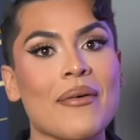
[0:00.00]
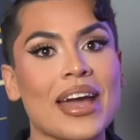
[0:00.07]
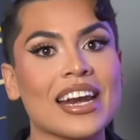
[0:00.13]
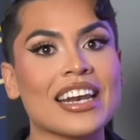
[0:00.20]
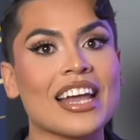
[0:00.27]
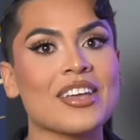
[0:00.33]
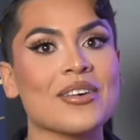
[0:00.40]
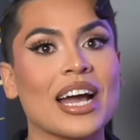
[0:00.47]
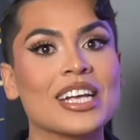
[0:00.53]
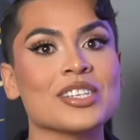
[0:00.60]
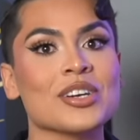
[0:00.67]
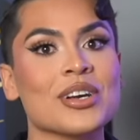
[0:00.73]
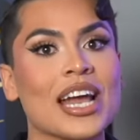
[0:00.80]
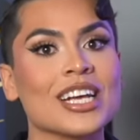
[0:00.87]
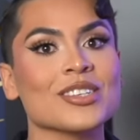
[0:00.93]
I'm gonna ver like you
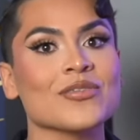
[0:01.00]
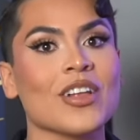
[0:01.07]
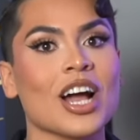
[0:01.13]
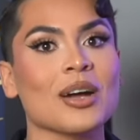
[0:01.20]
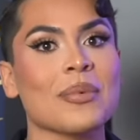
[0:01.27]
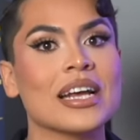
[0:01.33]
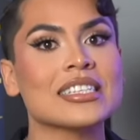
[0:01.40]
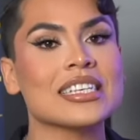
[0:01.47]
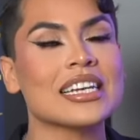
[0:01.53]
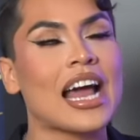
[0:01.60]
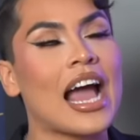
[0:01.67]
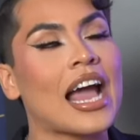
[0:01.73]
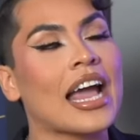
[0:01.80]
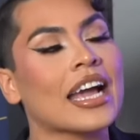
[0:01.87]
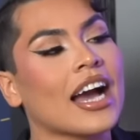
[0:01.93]
guys. Her next vlog might see,
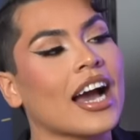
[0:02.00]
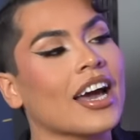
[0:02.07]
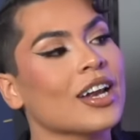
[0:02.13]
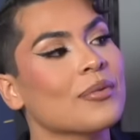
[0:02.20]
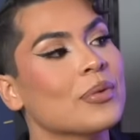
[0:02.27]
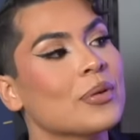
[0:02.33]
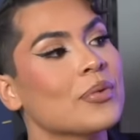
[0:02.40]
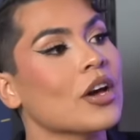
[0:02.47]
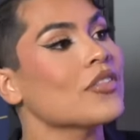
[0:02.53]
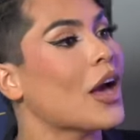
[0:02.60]
I got a BBL.